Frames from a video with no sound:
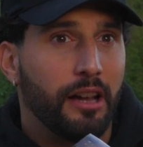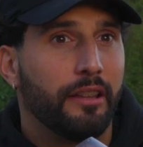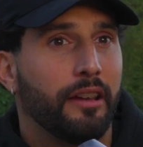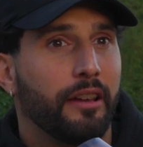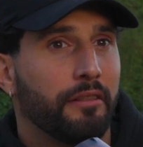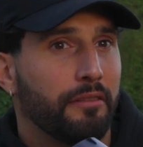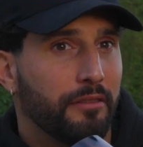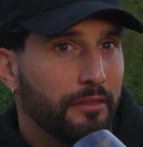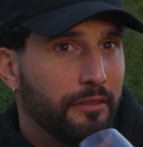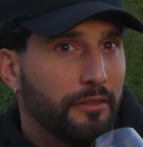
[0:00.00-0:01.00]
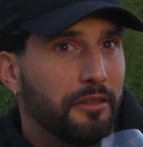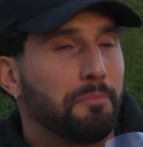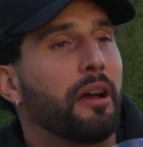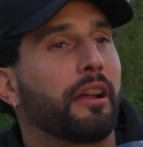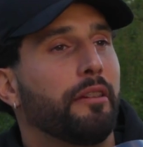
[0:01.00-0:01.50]
other
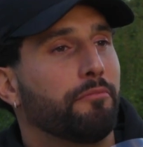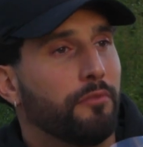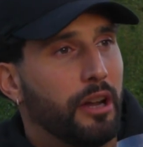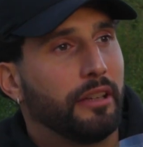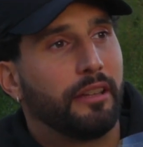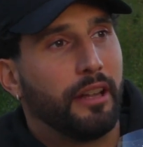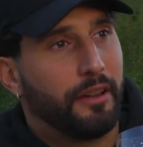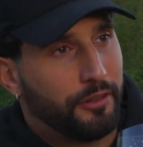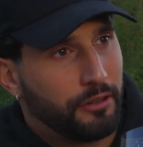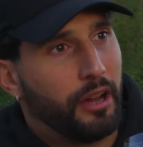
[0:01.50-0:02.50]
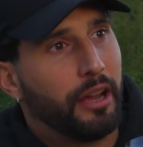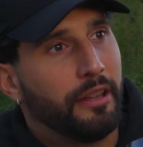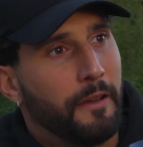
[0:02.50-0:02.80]
sparkling wines that I've tried.